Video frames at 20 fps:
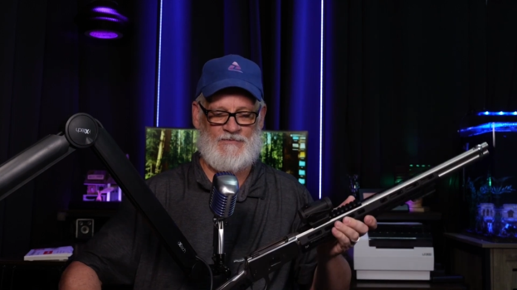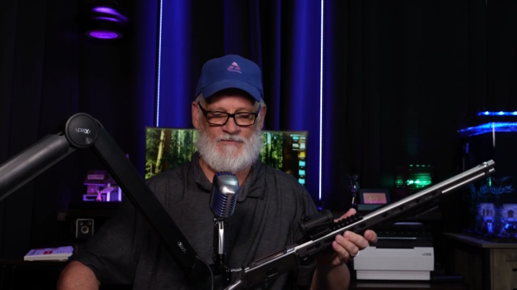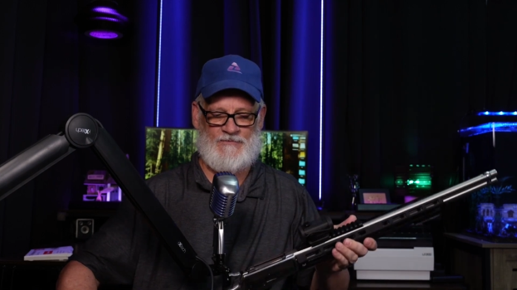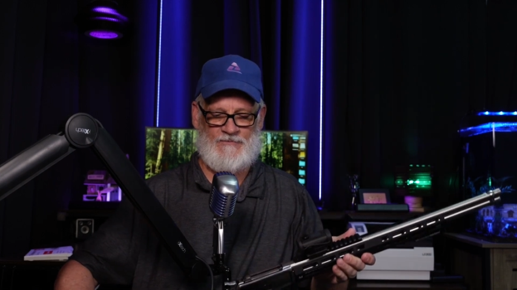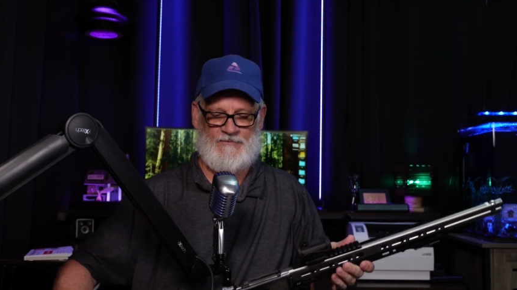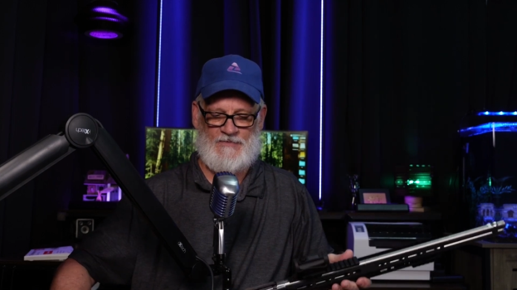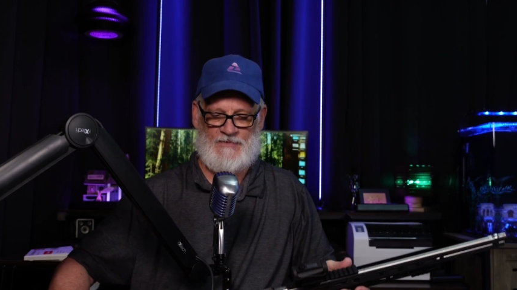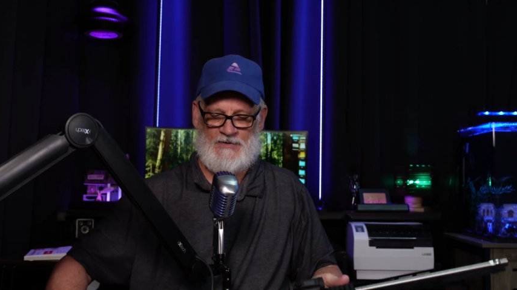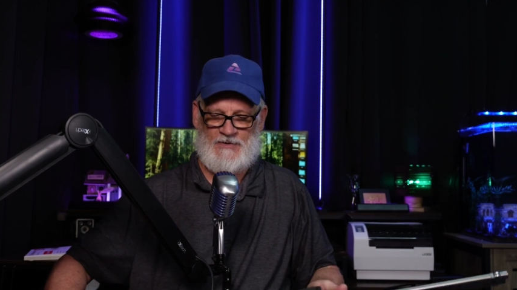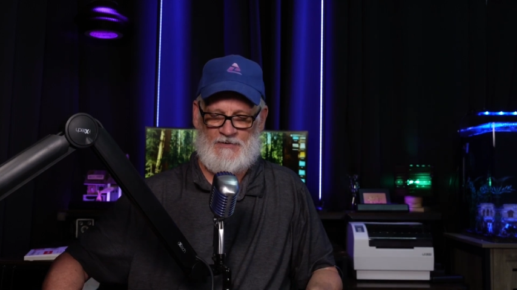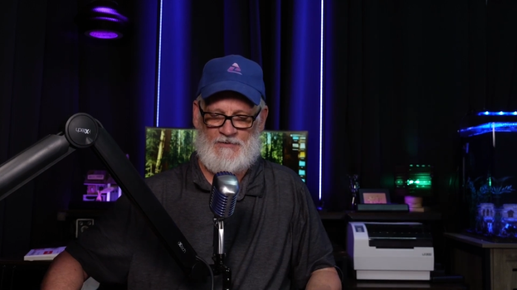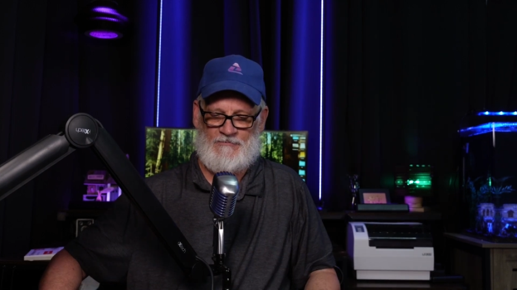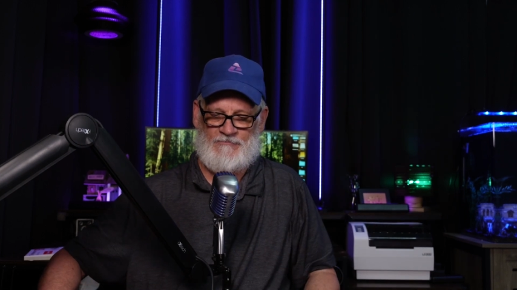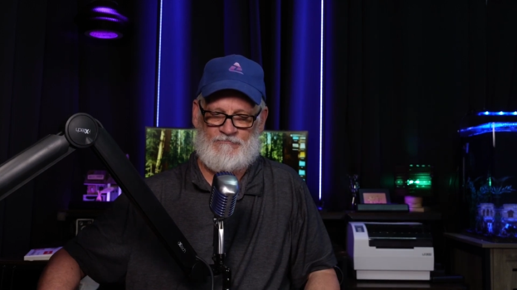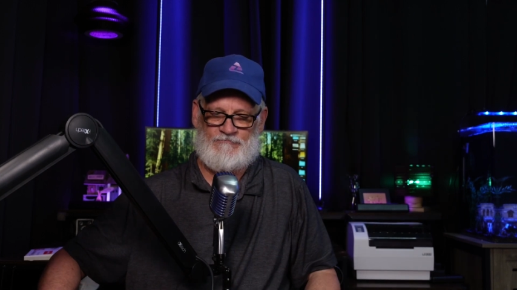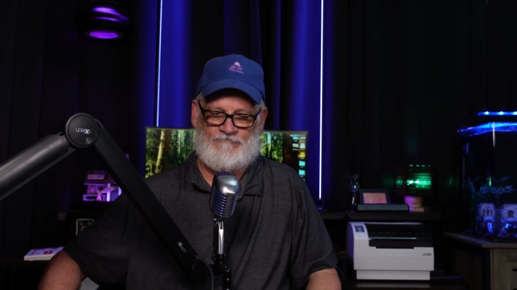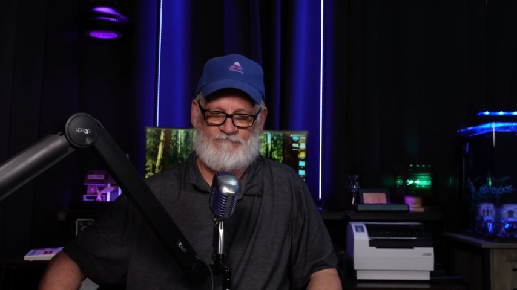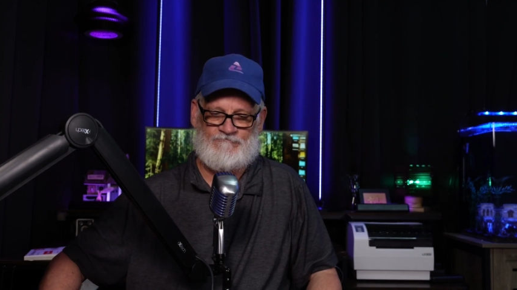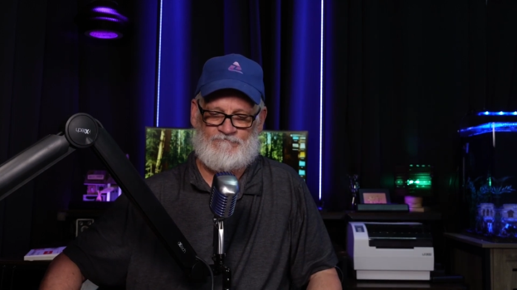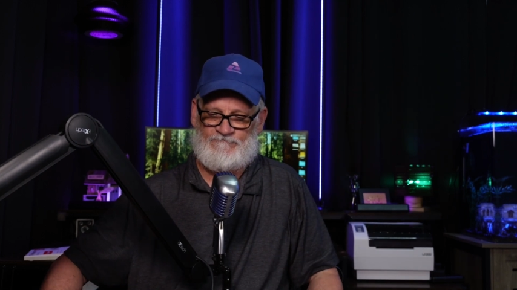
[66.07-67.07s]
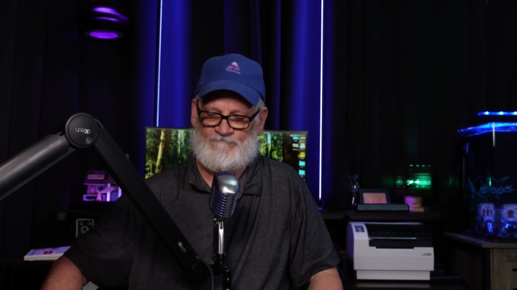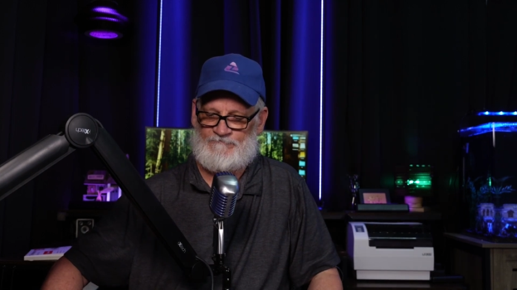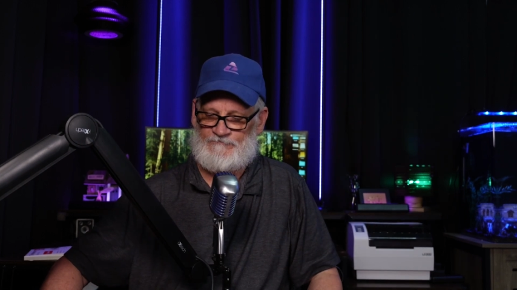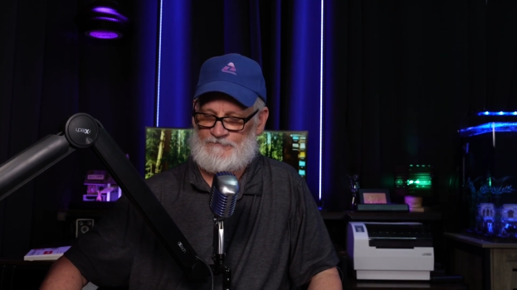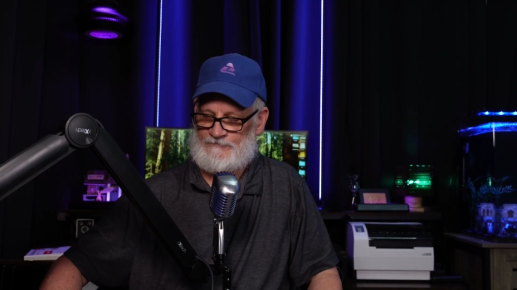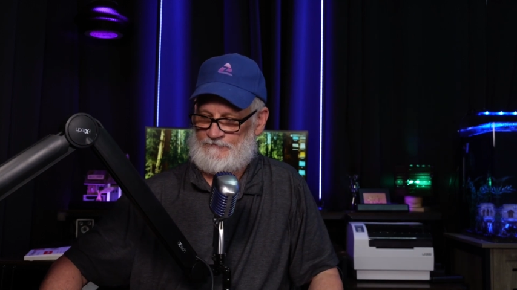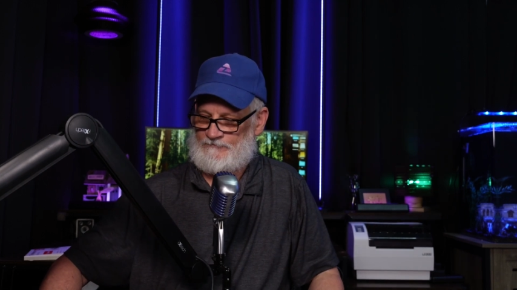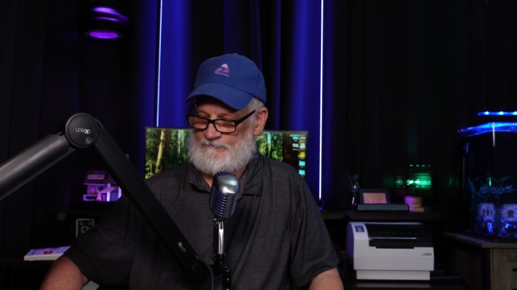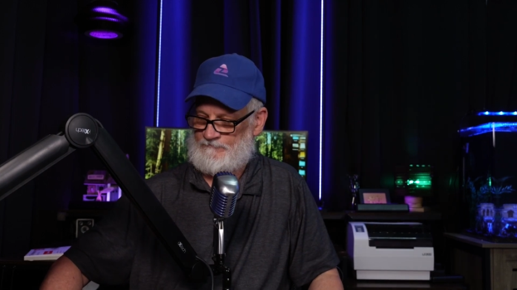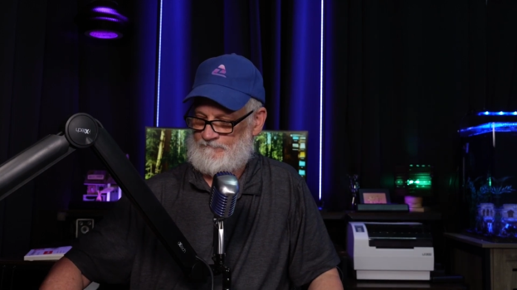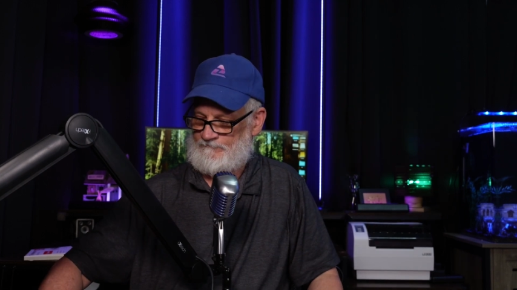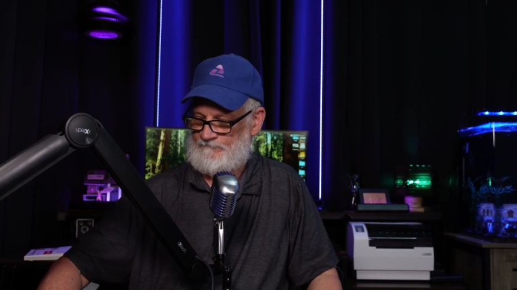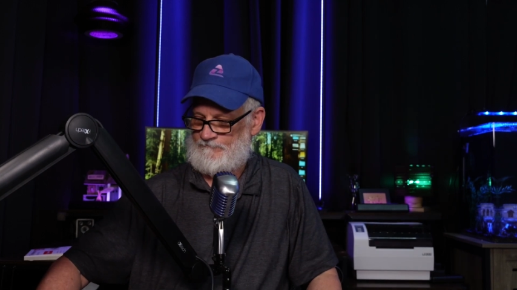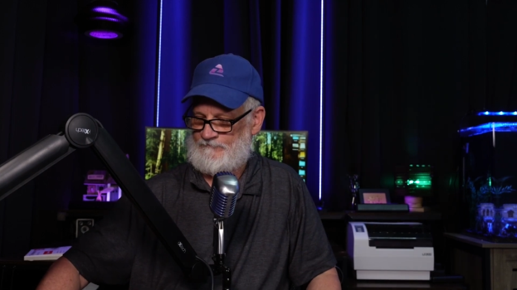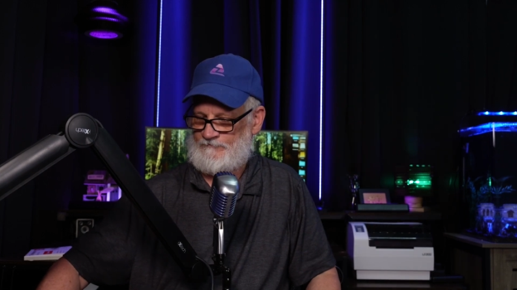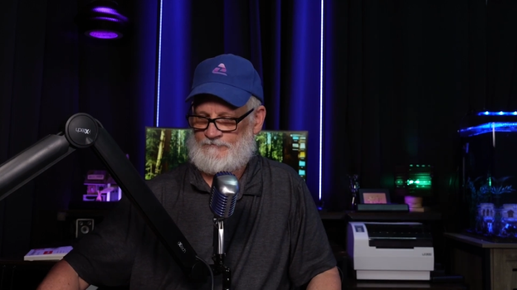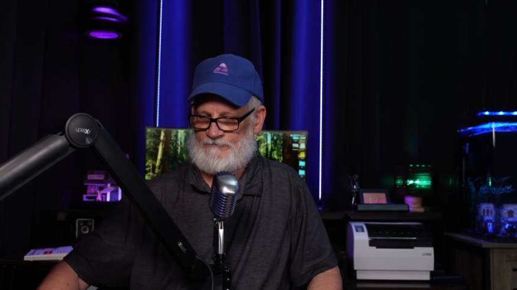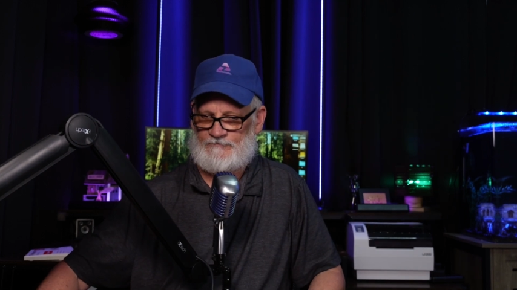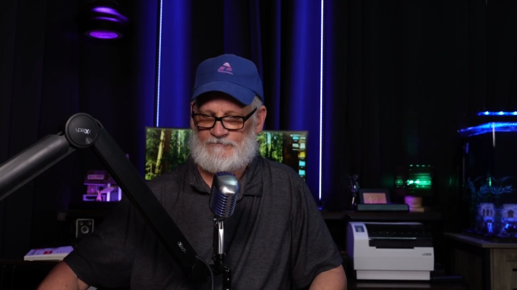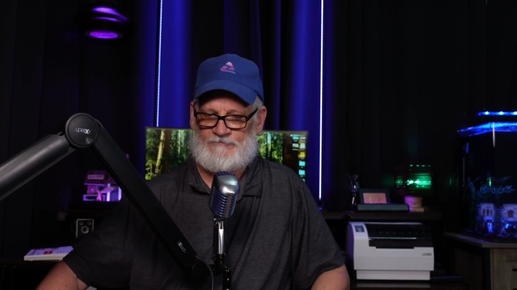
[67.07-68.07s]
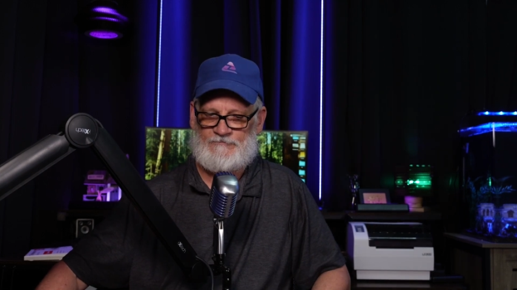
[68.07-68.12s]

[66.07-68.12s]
Nothing is said.